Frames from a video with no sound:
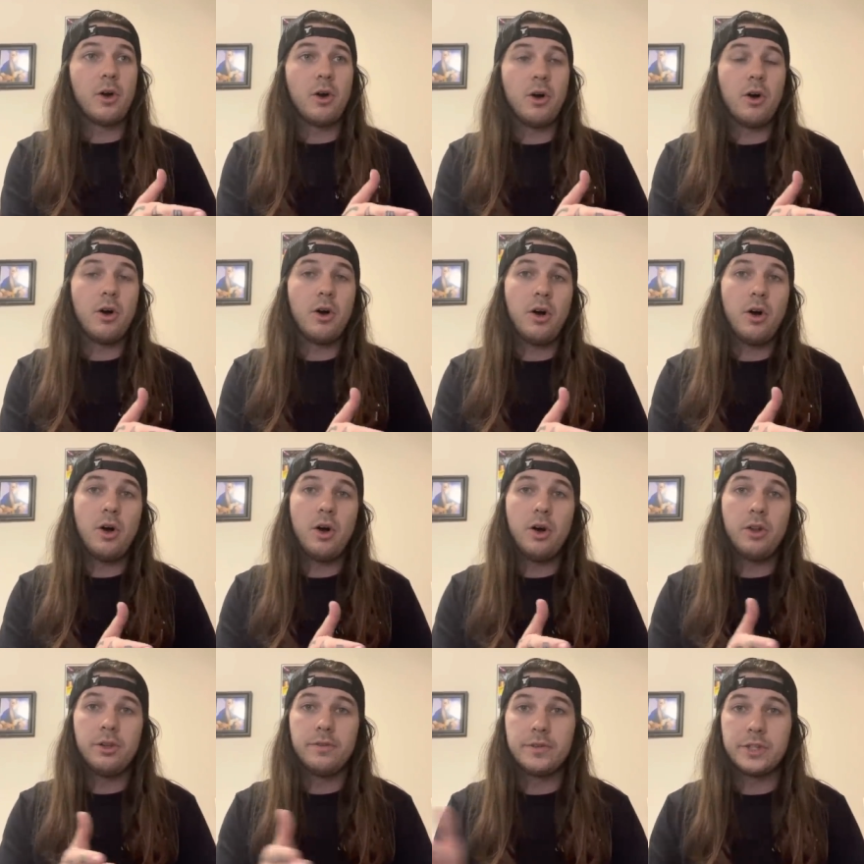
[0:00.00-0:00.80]

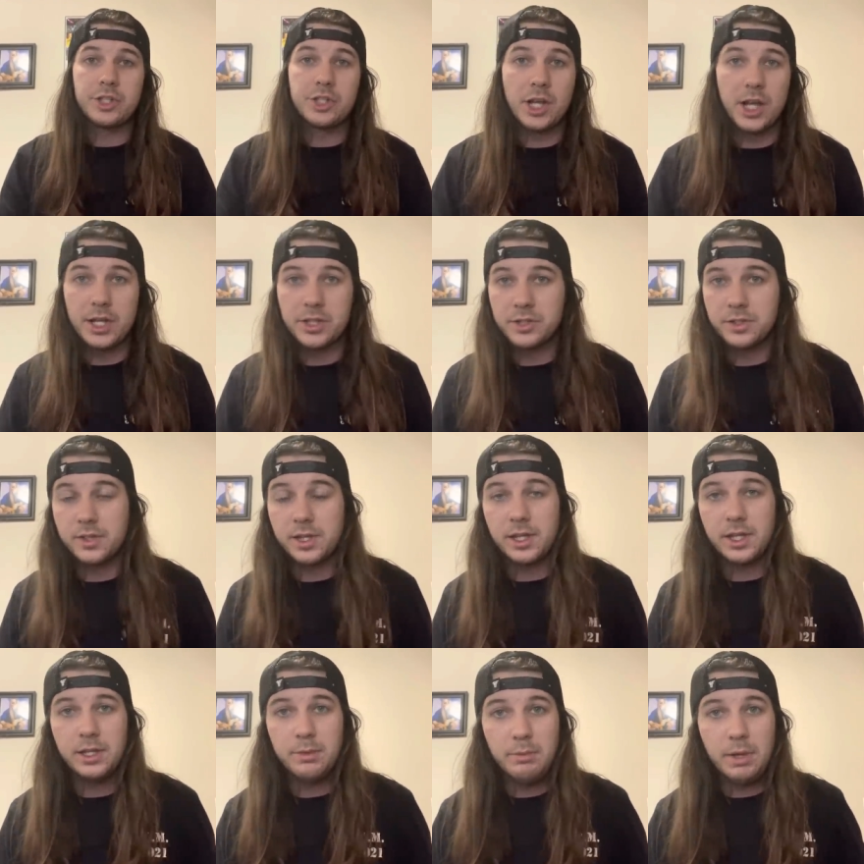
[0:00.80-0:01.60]
all of the changes
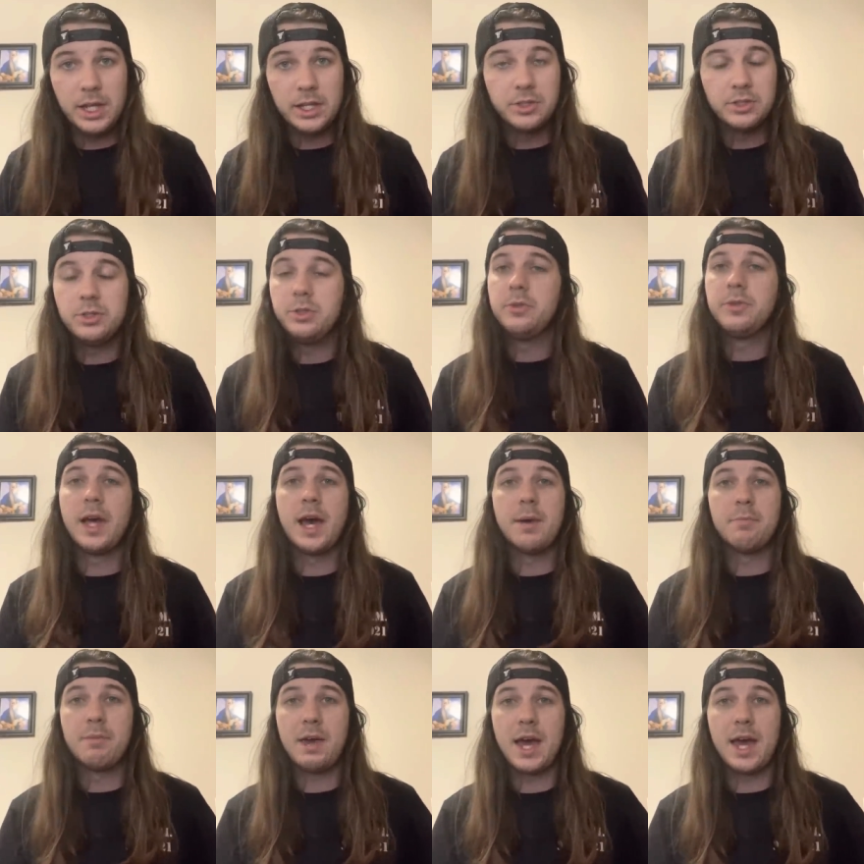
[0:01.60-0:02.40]
that he made to
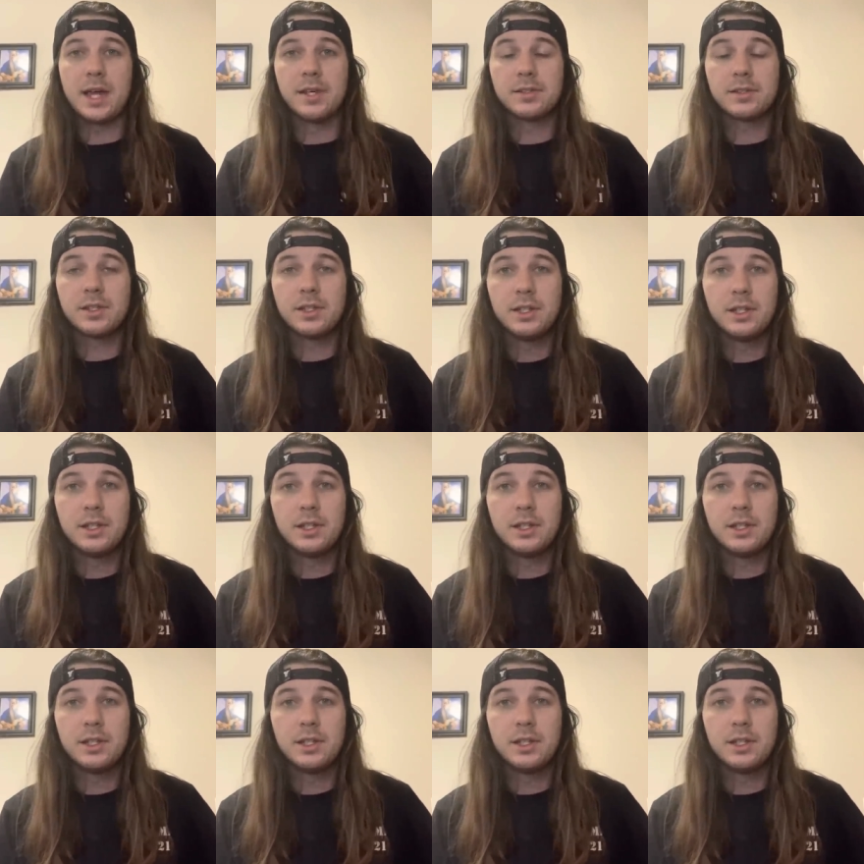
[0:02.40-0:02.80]
that mask.